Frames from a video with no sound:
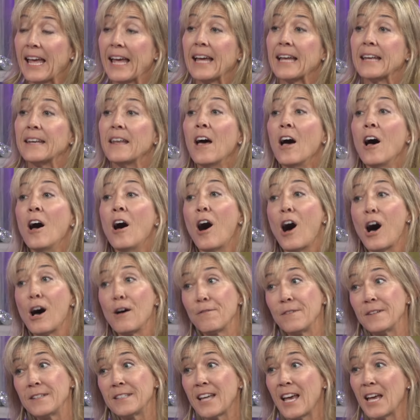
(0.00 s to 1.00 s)
And
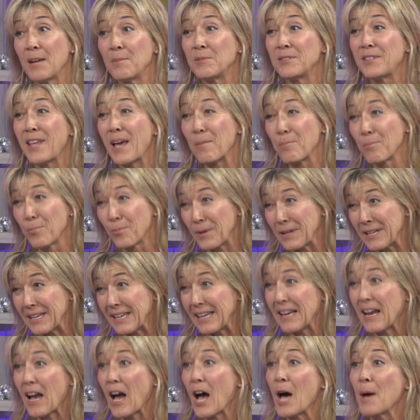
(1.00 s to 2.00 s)
oftentimes, that
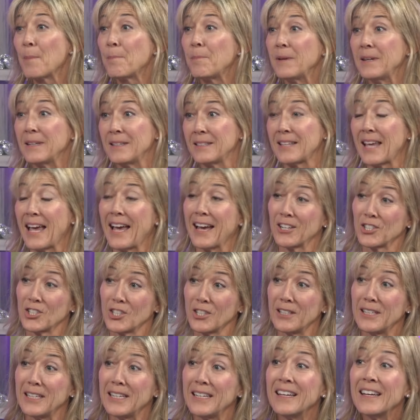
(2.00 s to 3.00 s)
bringing up is
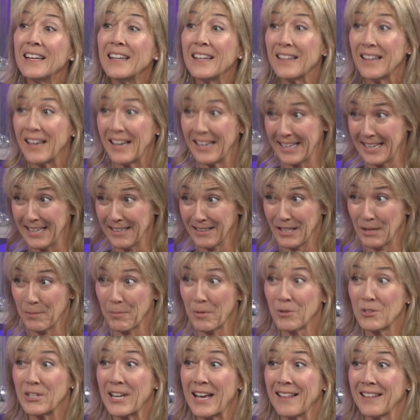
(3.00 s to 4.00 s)
actually a healing
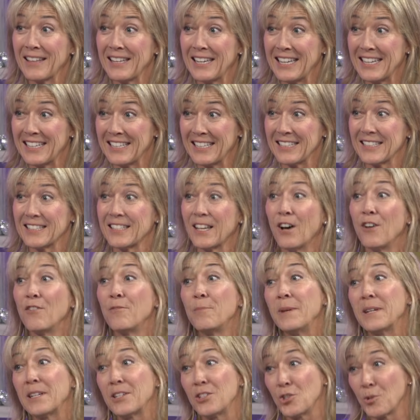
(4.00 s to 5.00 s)
modality in itself
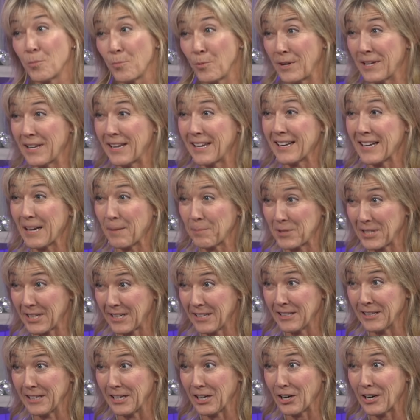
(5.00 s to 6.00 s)
because you're bringing it up to
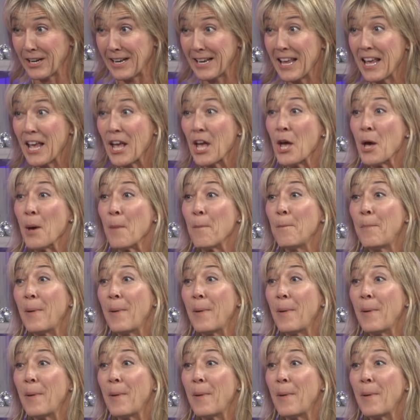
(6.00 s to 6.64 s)
clear it. Yep.